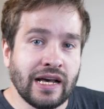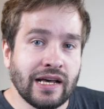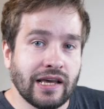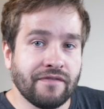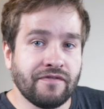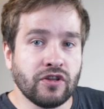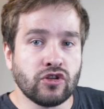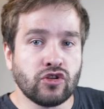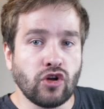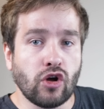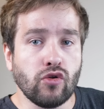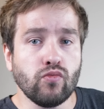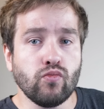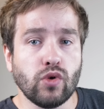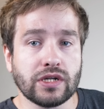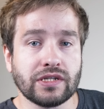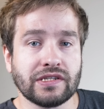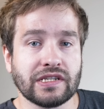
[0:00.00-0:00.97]
If you
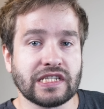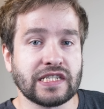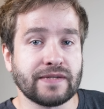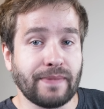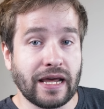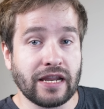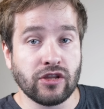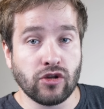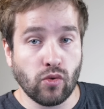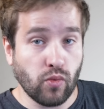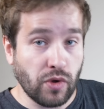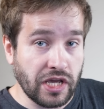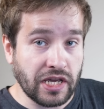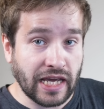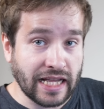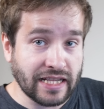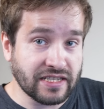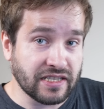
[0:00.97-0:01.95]
don't want to spend your
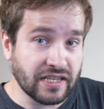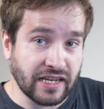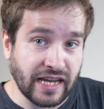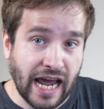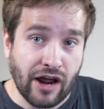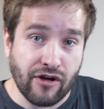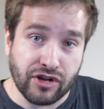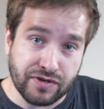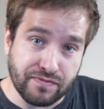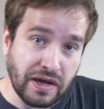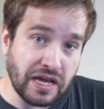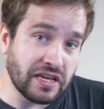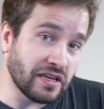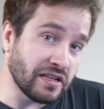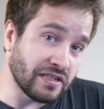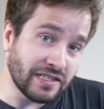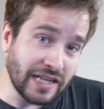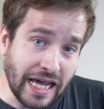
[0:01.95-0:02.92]
weekends in the garage
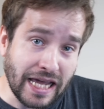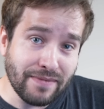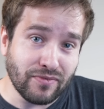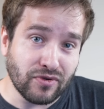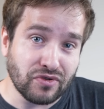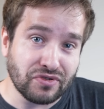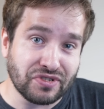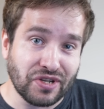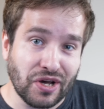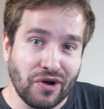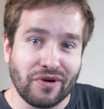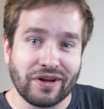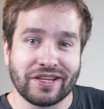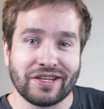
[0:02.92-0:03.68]
making tables though,